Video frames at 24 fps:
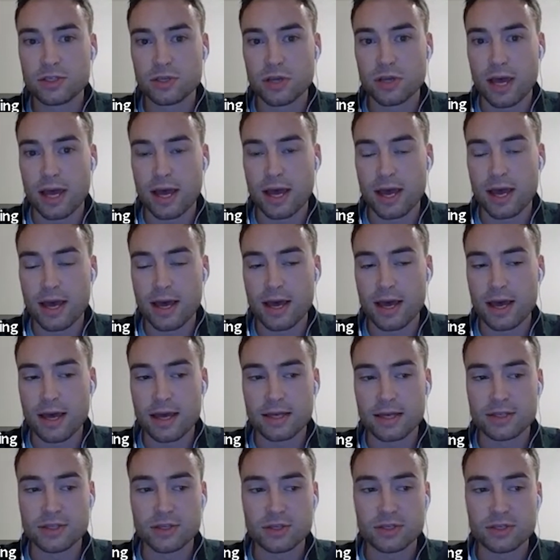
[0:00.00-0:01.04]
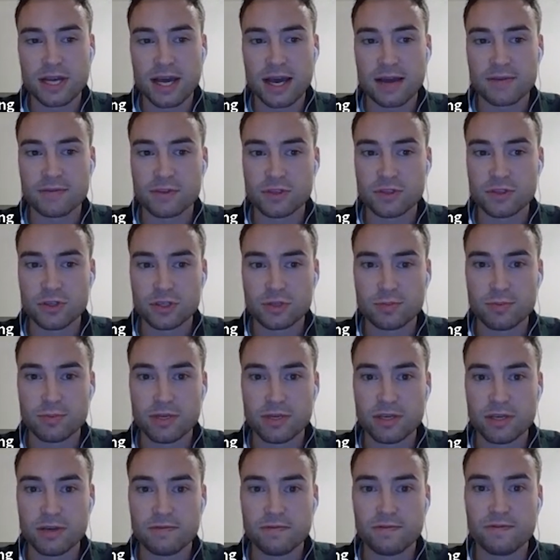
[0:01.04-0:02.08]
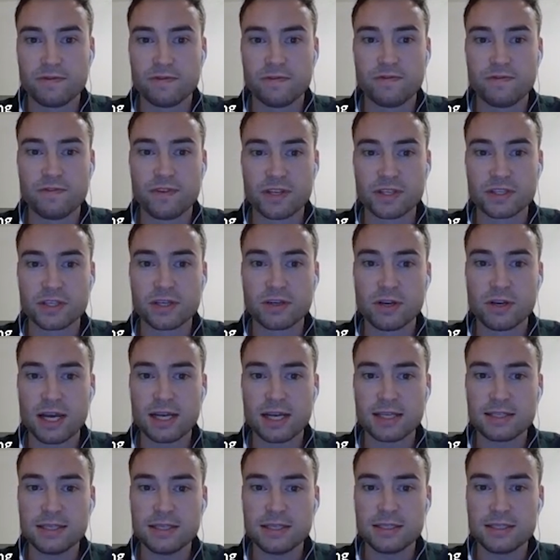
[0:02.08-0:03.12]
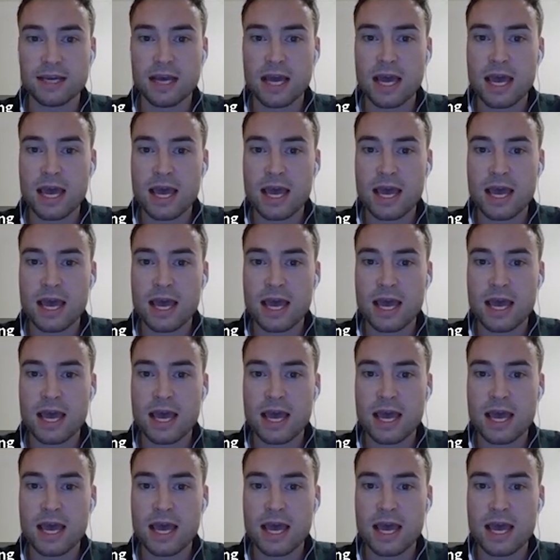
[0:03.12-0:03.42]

it doesn't have to just be physical assets.